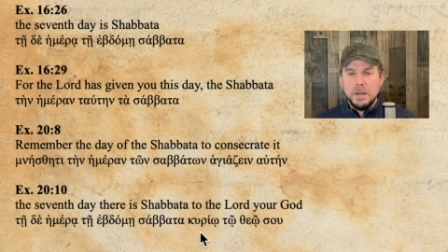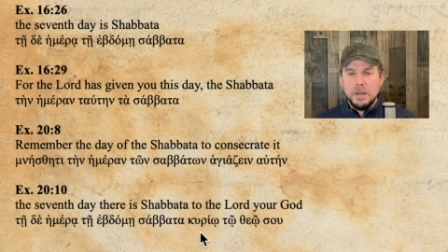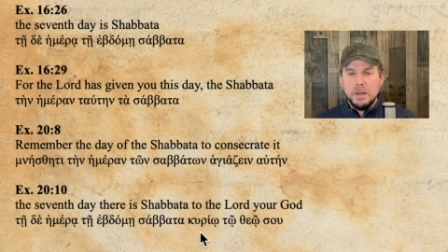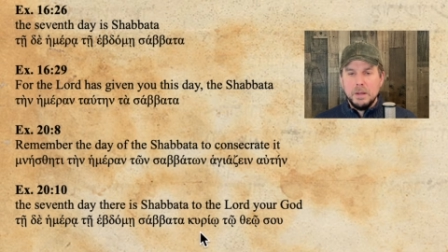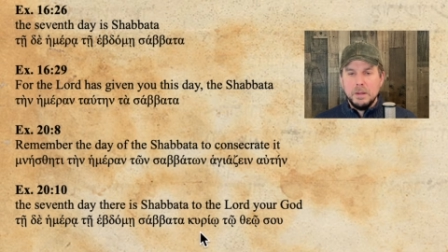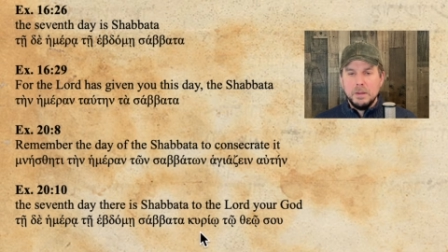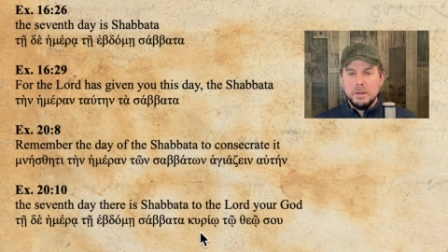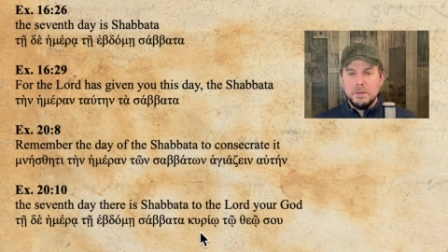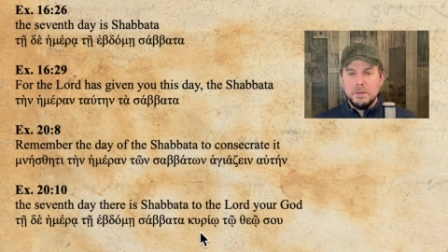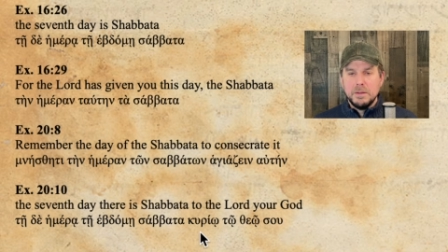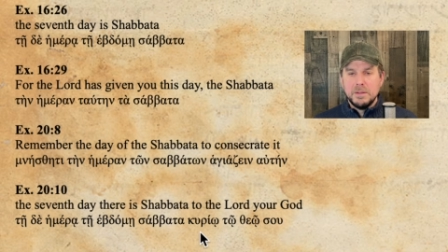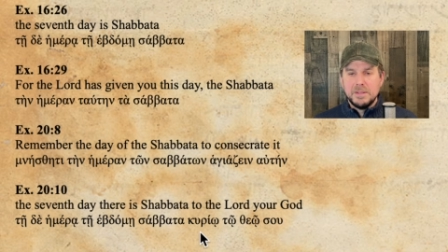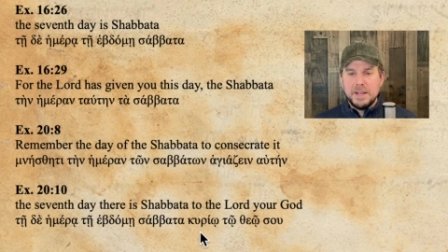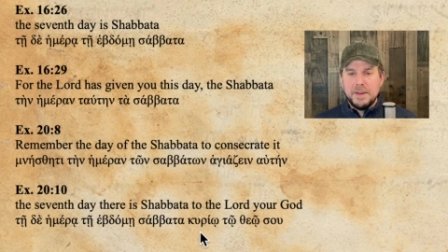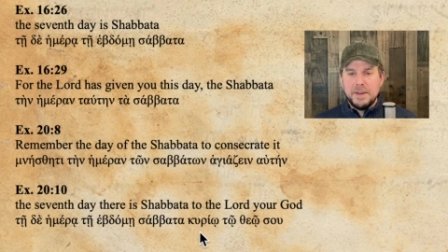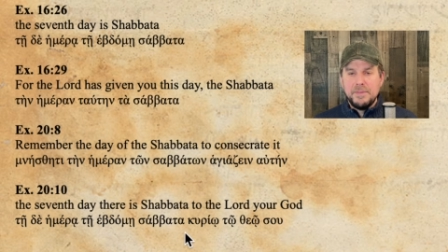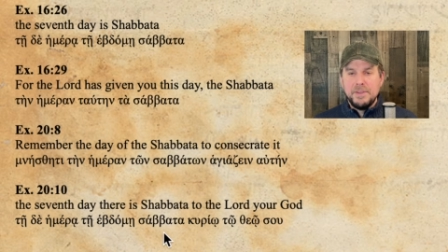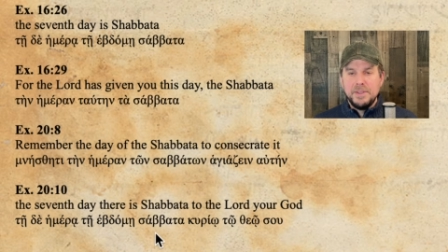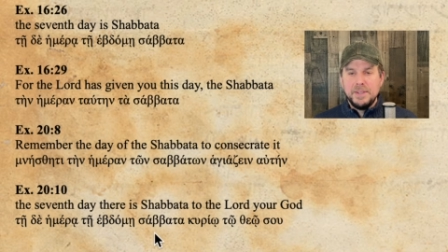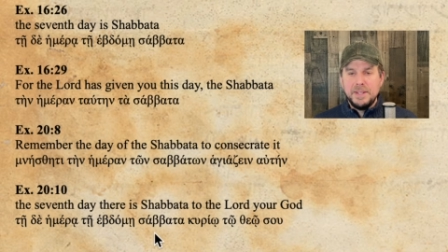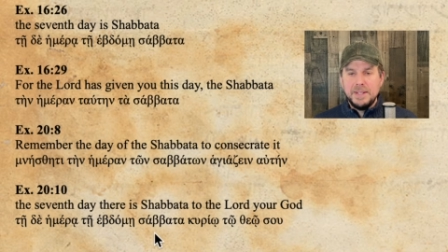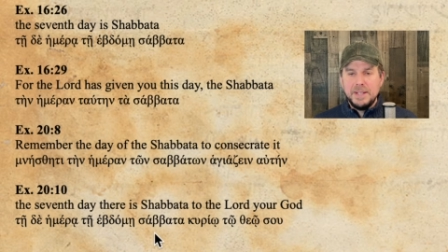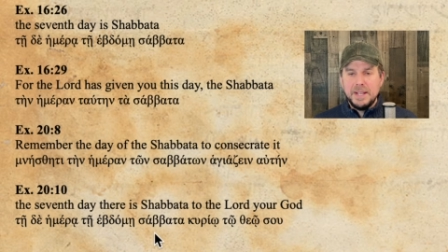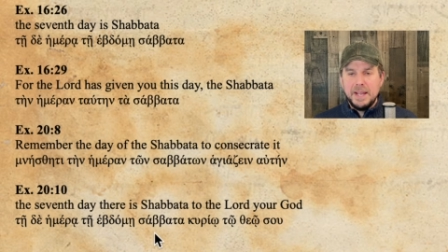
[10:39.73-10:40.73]
The
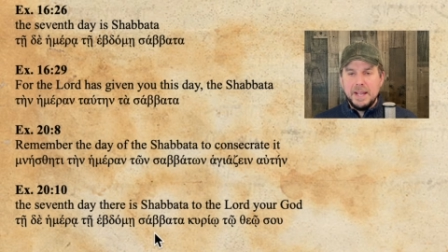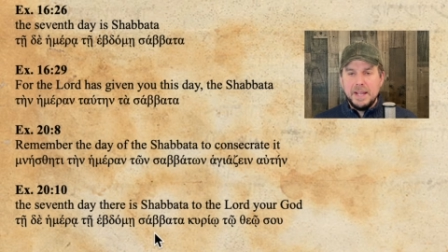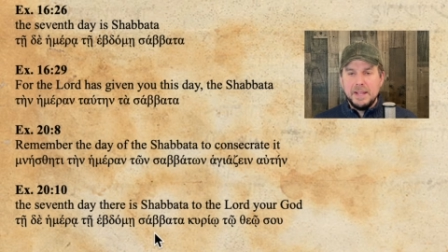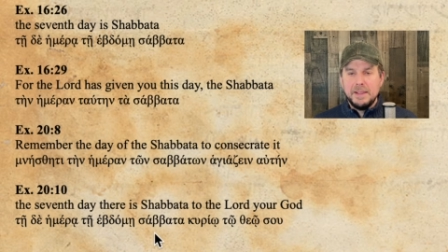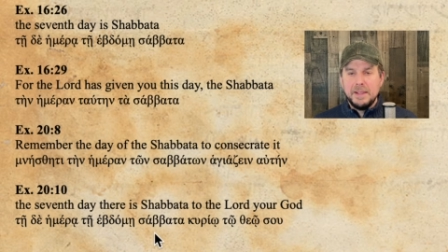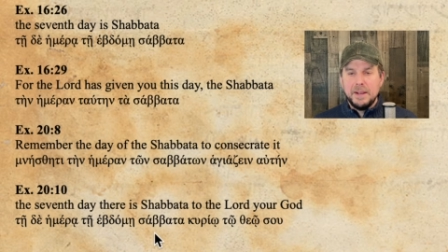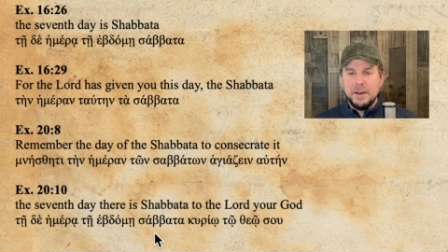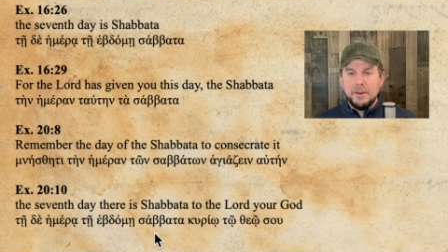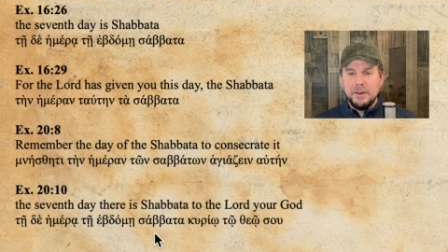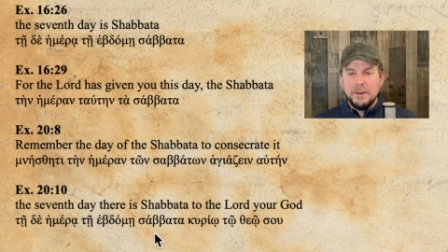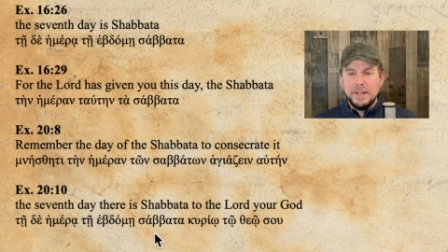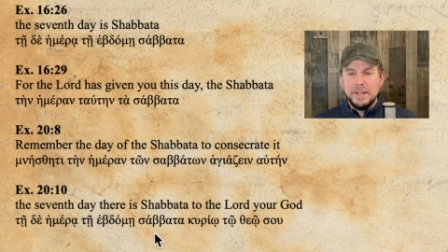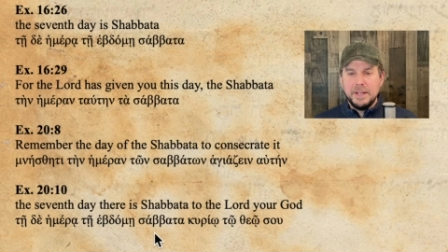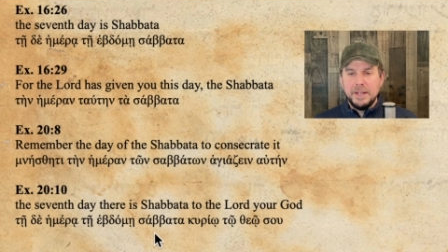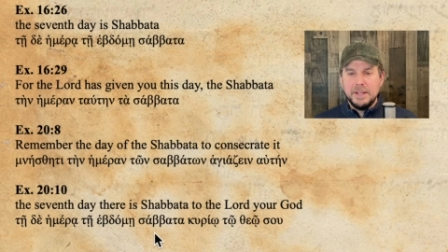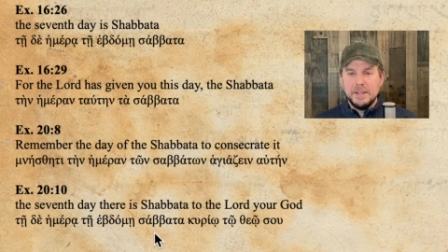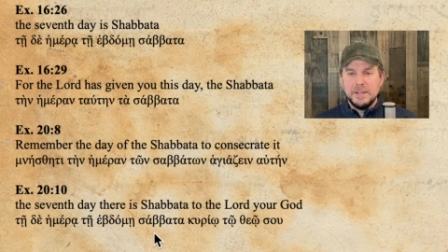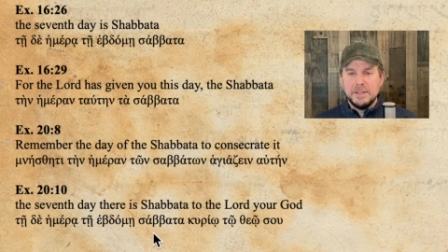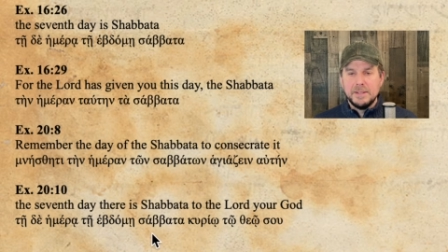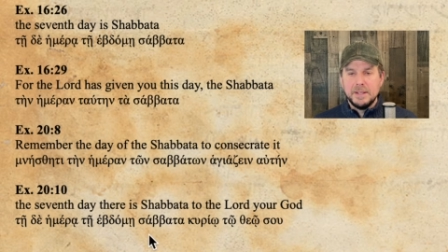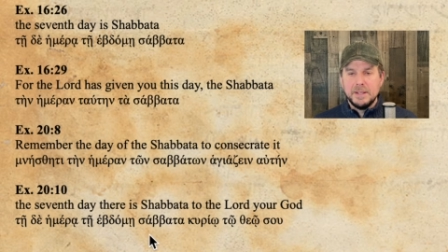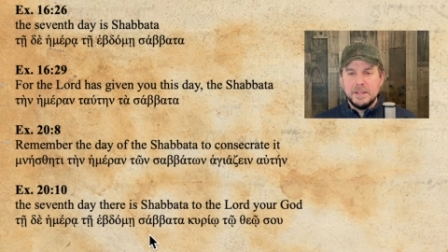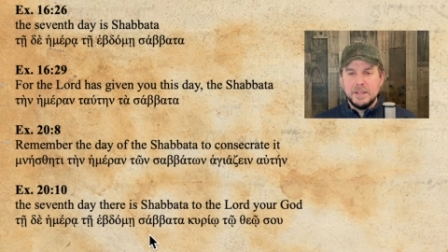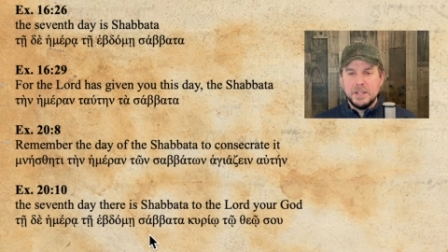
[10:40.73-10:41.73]
seventh day there
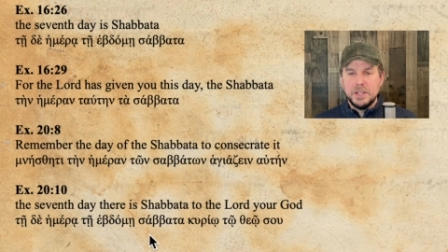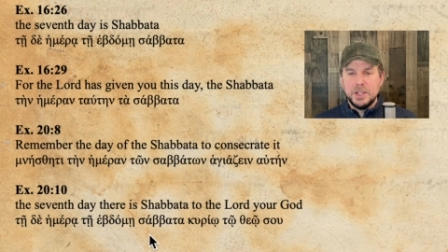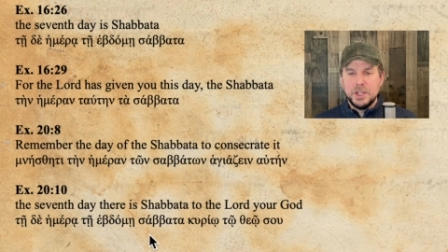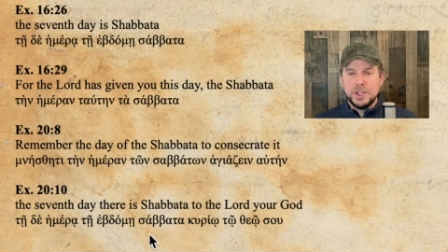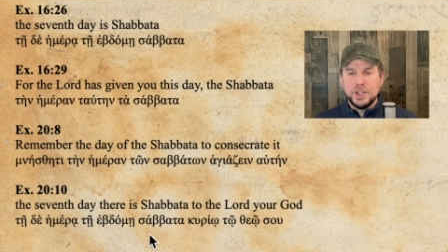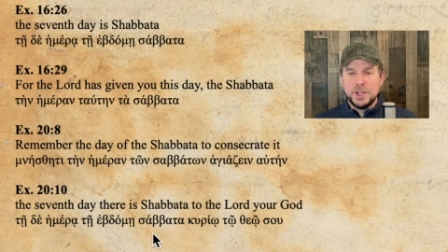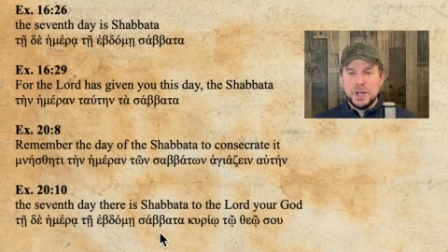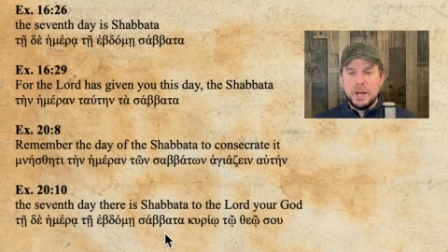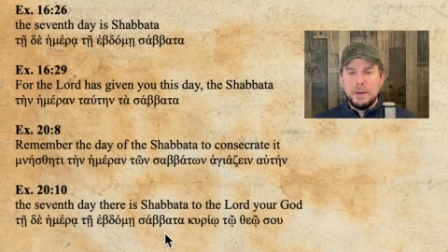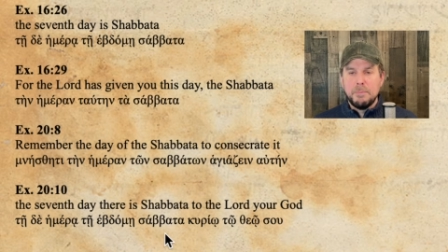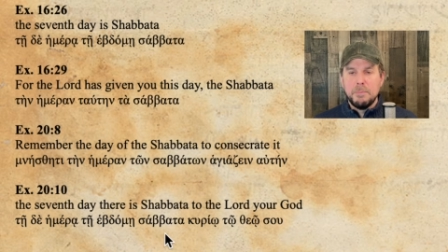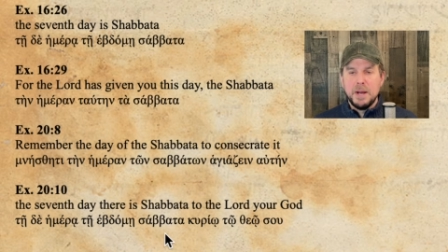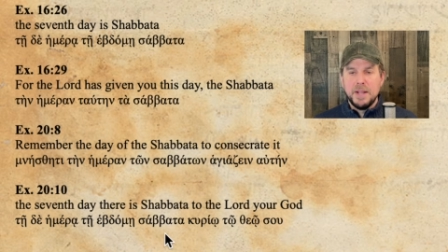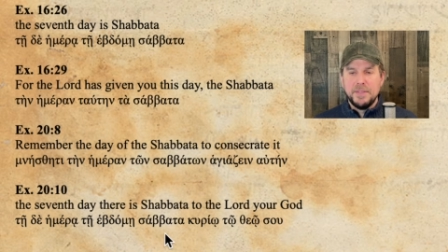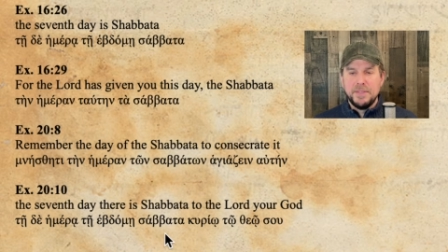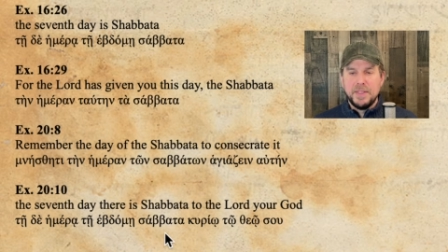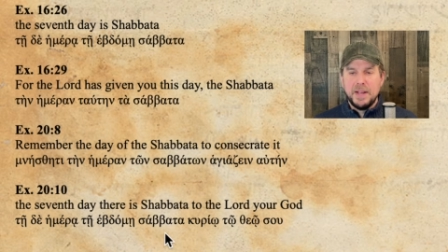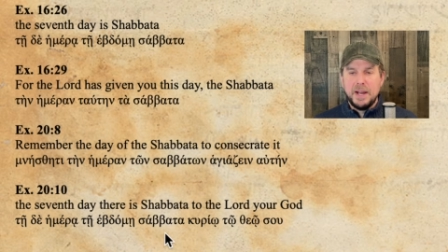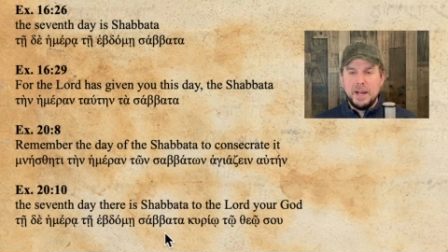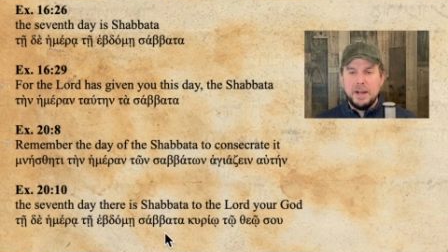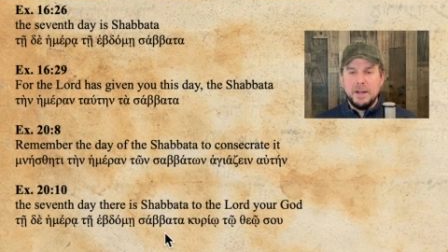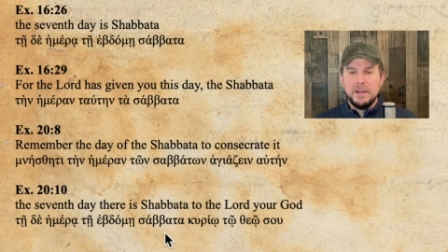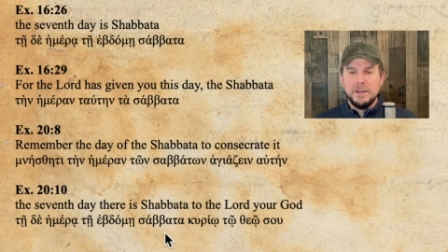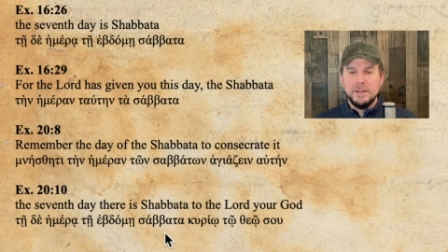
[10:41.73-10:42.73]
is
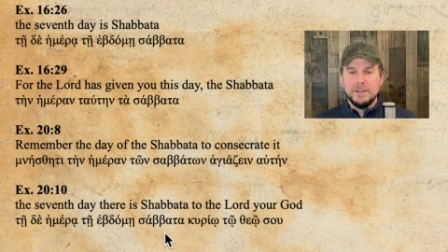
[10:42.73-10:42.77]
shabata.